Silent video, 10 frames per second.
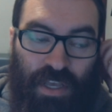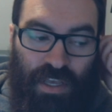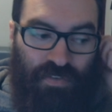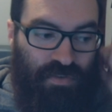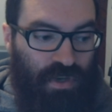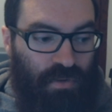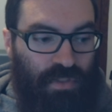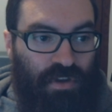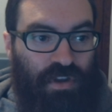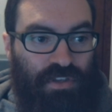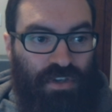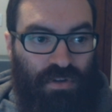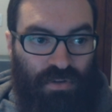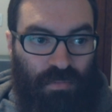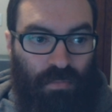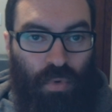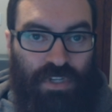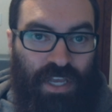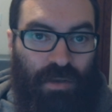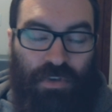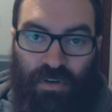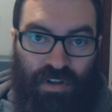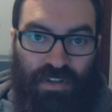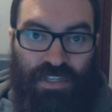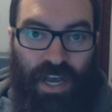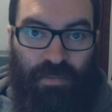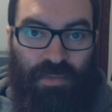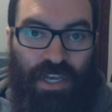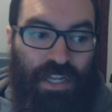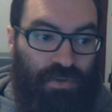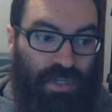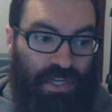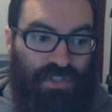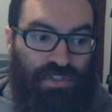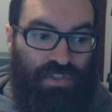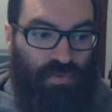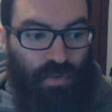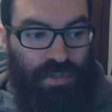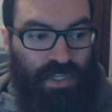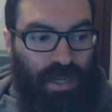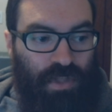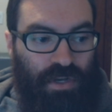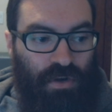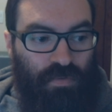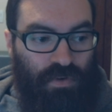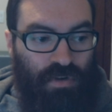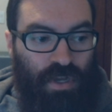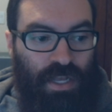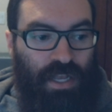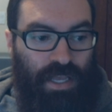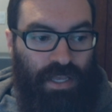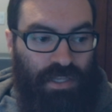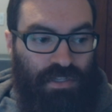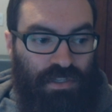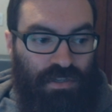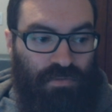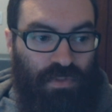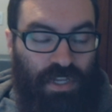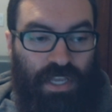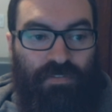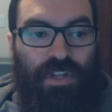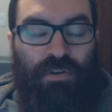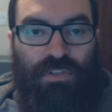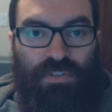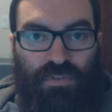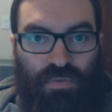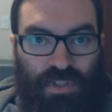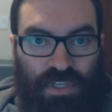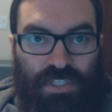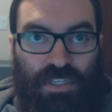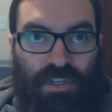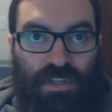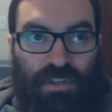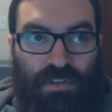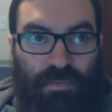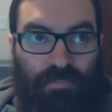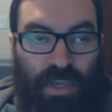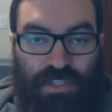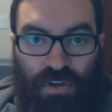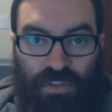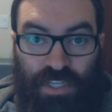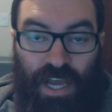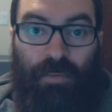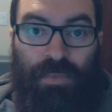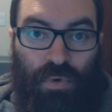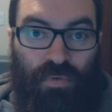If you go there and you go to a little more tab, you can go down to timeline, and you can actually scroll the timeline over and look at videos released based on the time they were